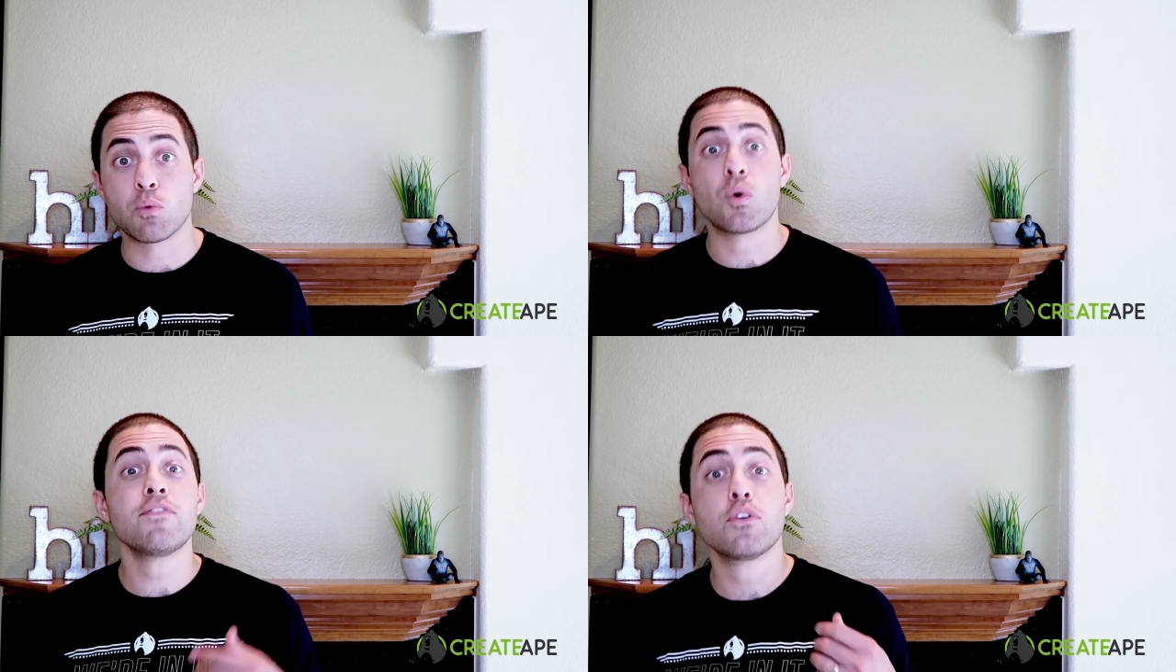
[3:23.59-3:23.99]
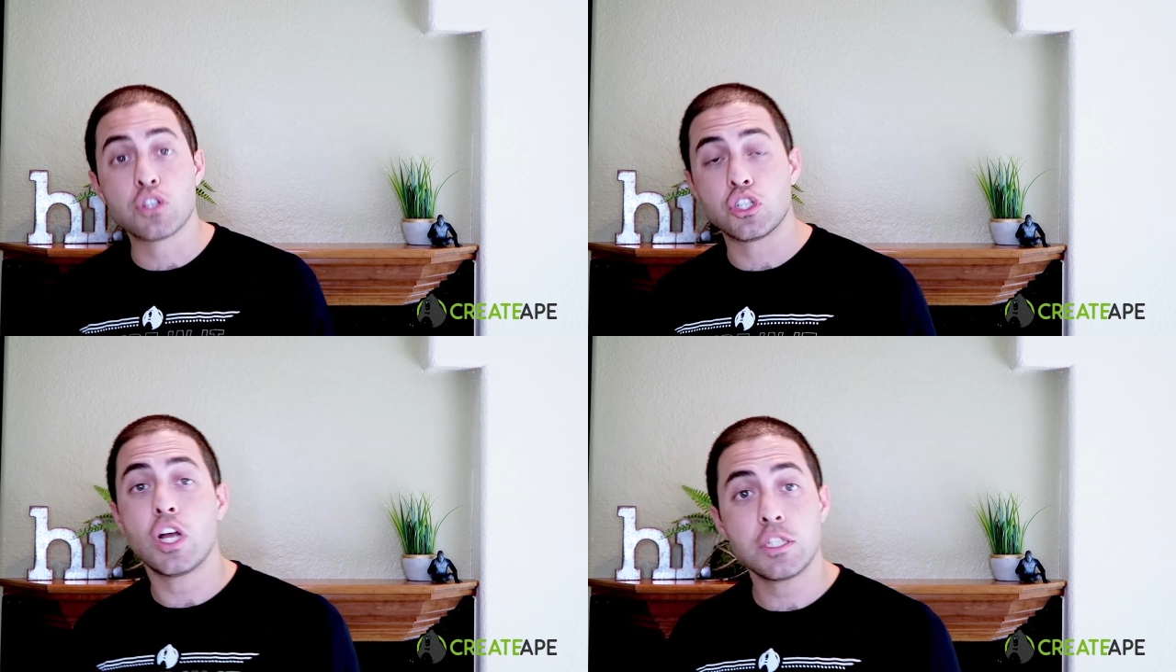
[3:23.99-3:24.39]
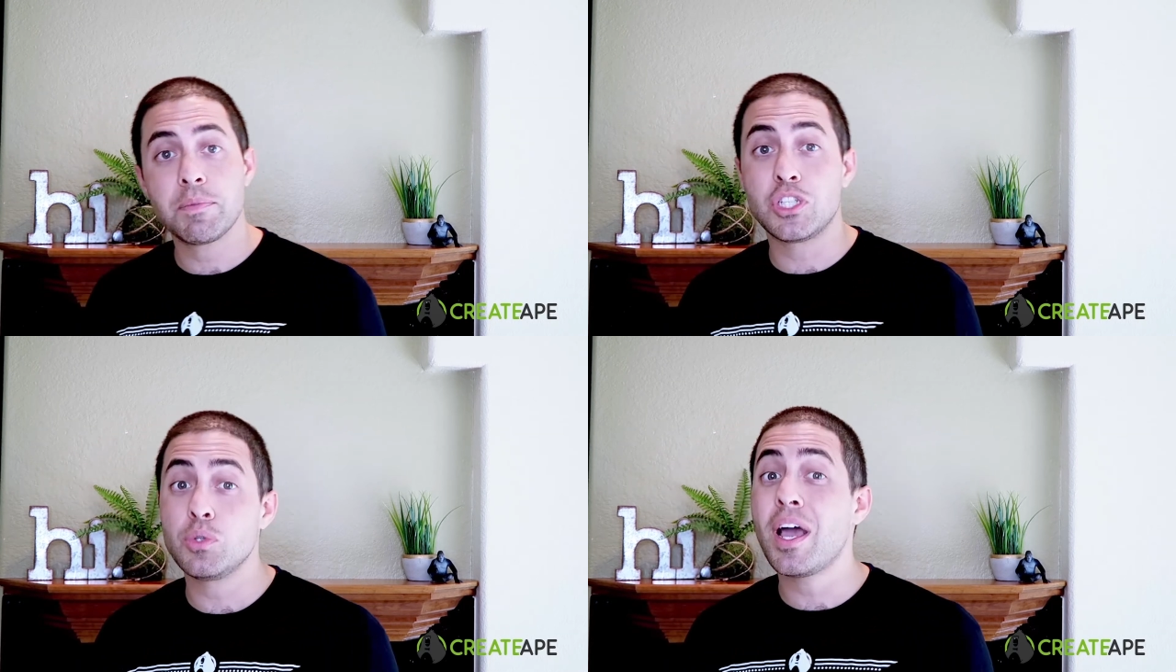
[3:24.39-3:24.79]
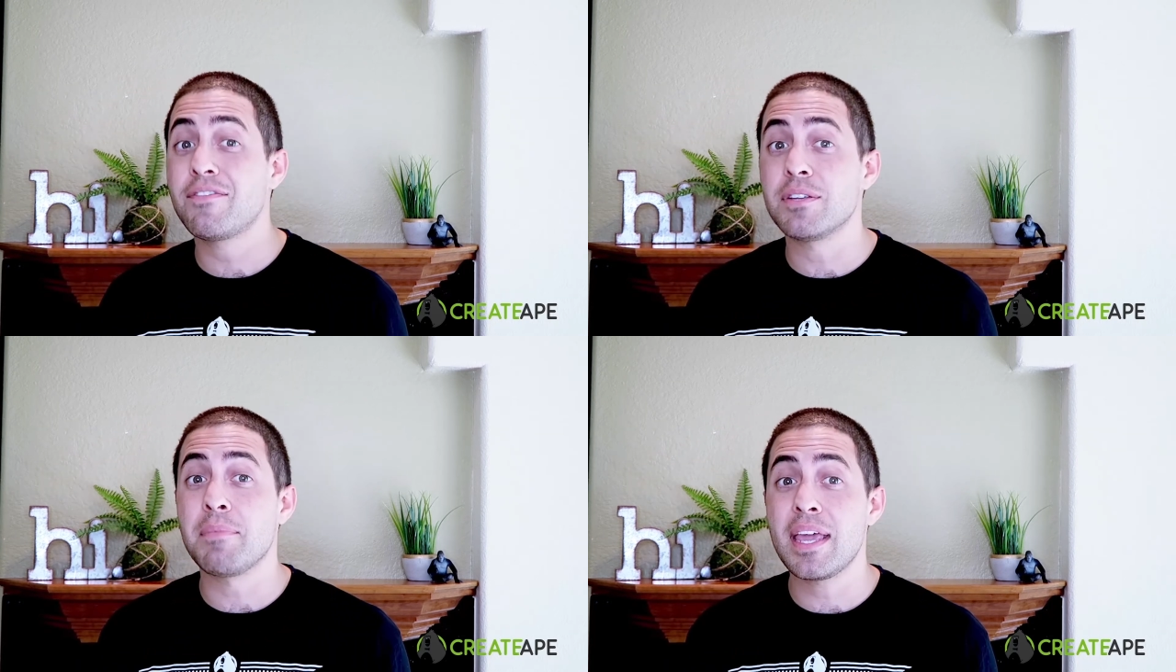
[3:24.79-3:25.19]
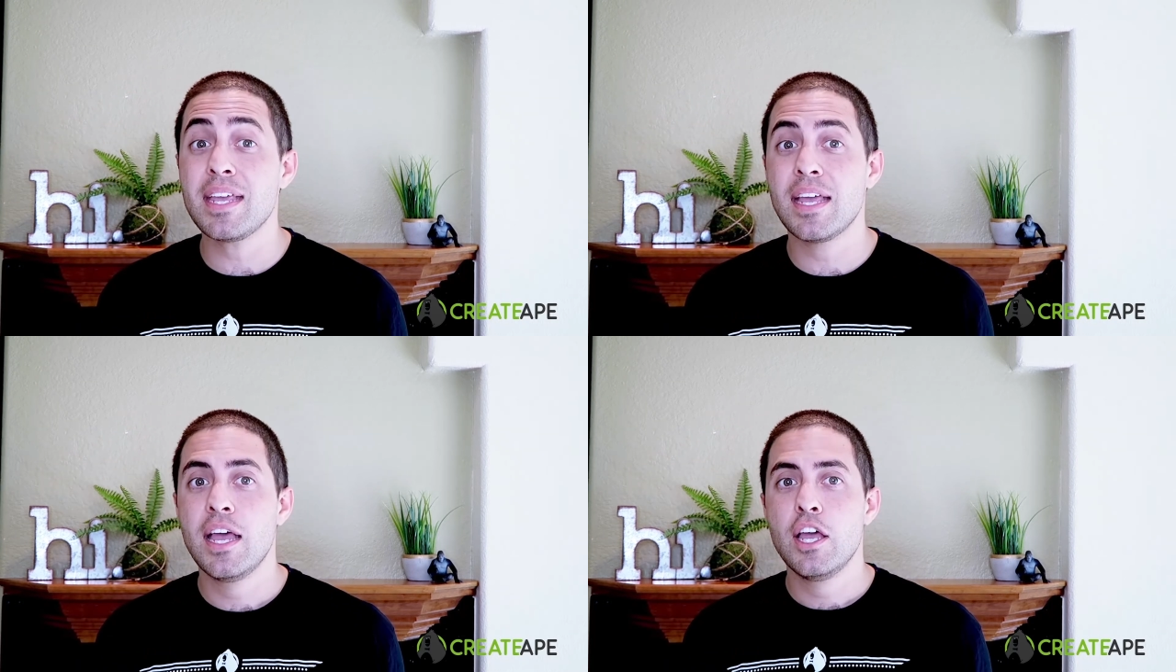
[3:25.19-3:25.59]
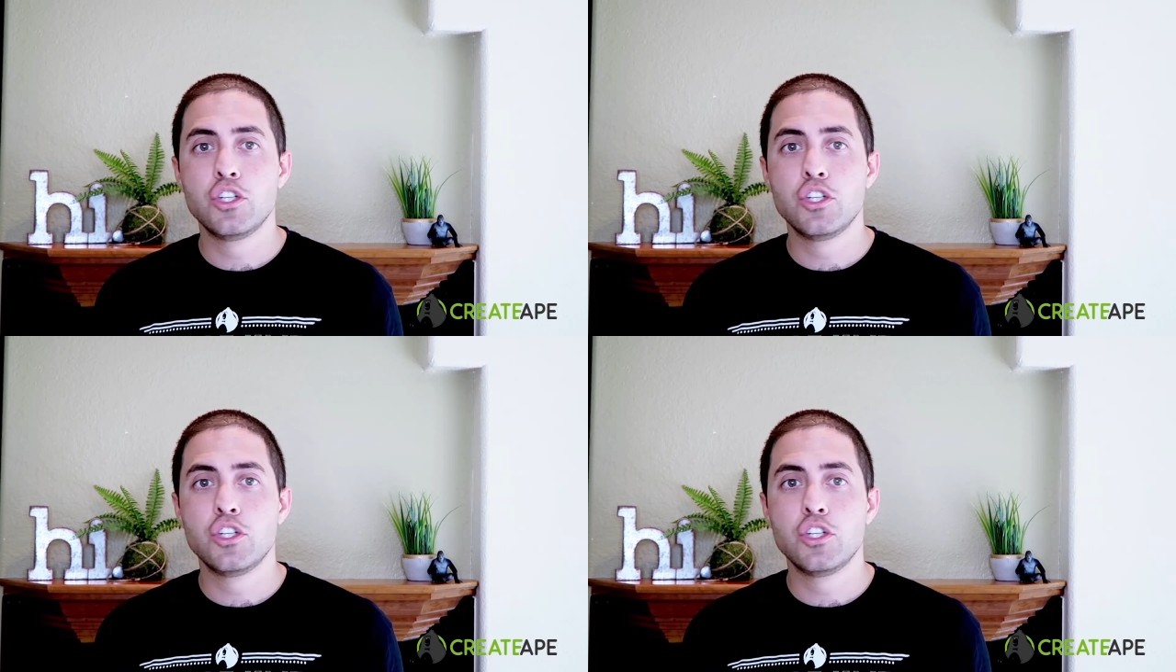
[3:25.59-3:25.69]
And what if those adjustments you have to make